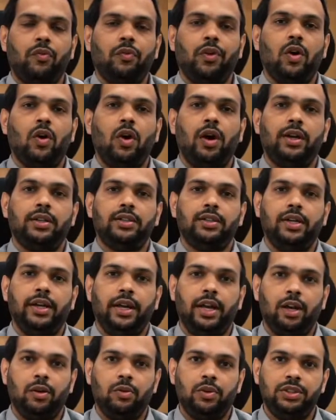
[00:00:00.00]
we call it as a
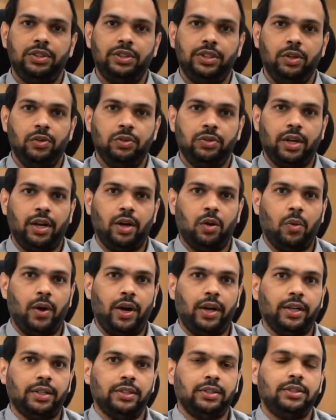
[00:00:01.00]
dih-kwer-VAINS
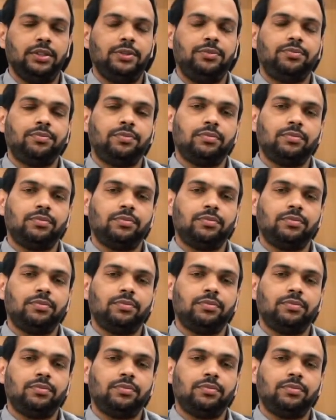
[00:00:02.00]
tenosynovitis,